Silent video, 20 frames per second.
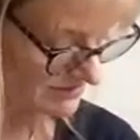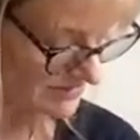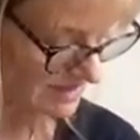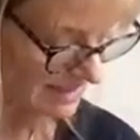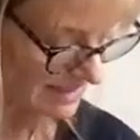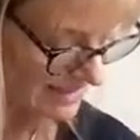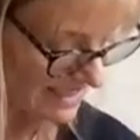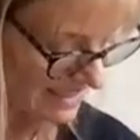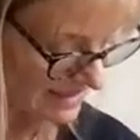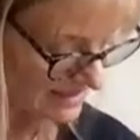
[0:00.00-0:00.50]

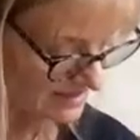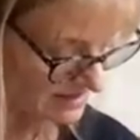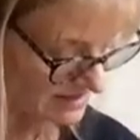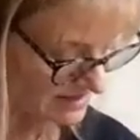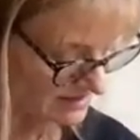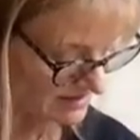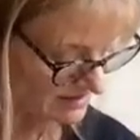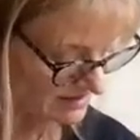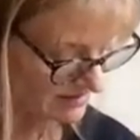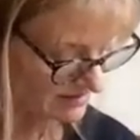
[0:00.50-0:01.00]

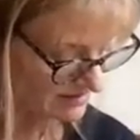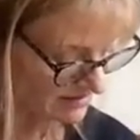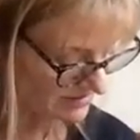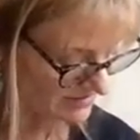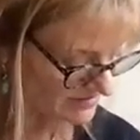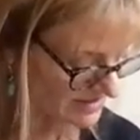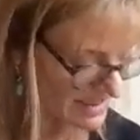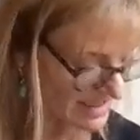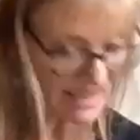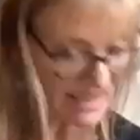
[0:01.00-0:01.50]
connected
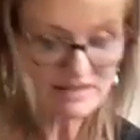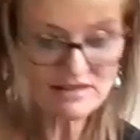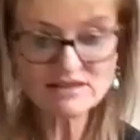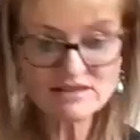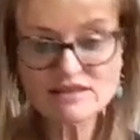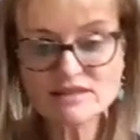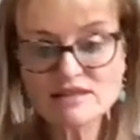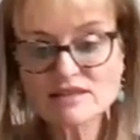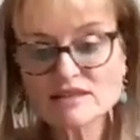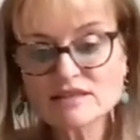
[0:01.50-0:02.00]
on
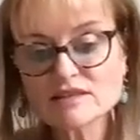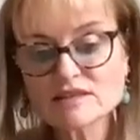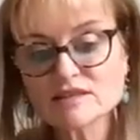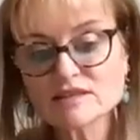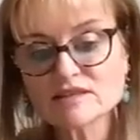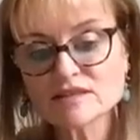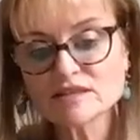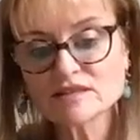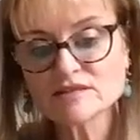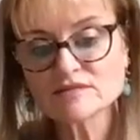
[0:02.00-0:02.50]
that.
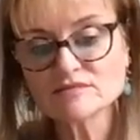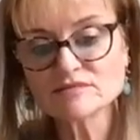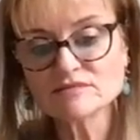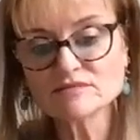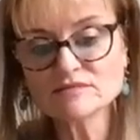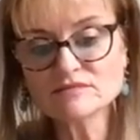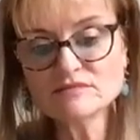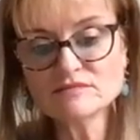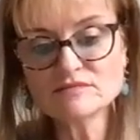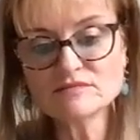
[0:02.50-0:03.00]

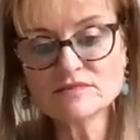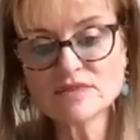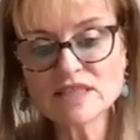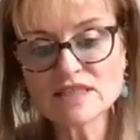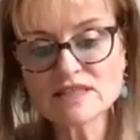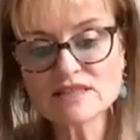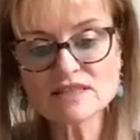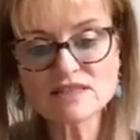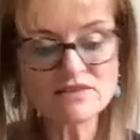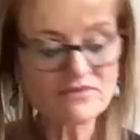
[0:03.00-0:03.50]
And
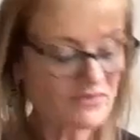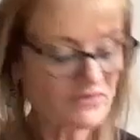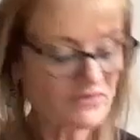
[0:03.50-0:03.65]
it's the